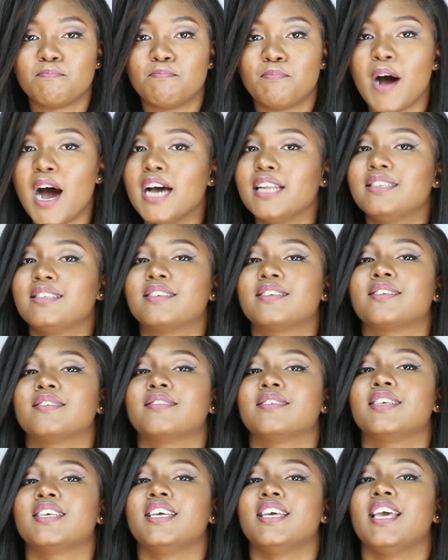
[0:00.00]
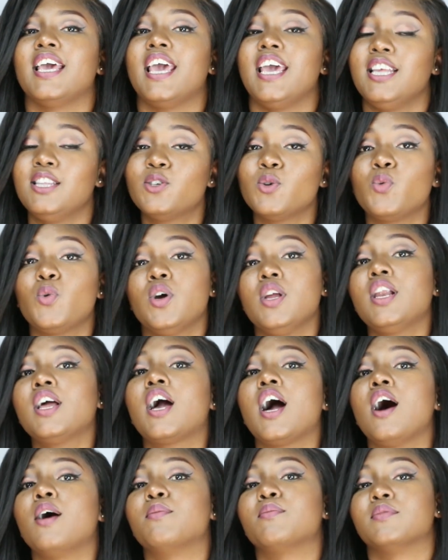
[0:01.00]
but it will
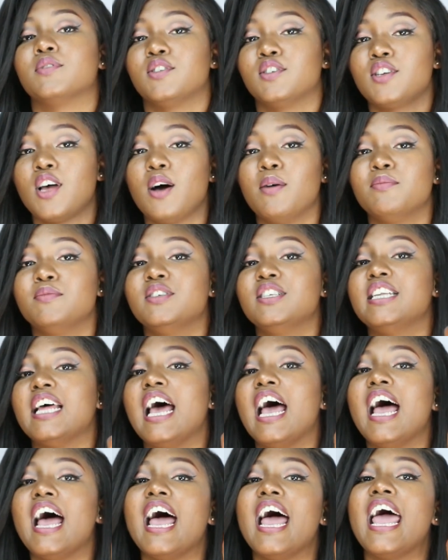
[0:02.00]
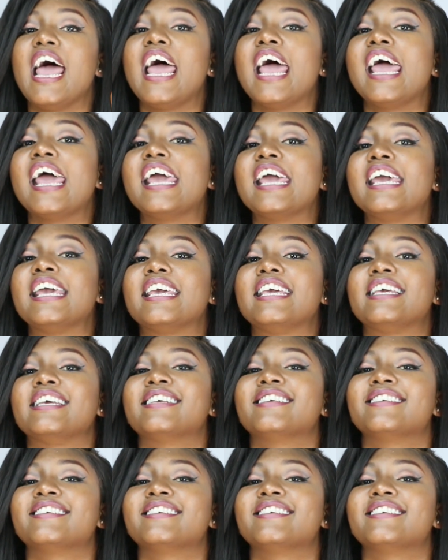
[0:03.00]
come someday.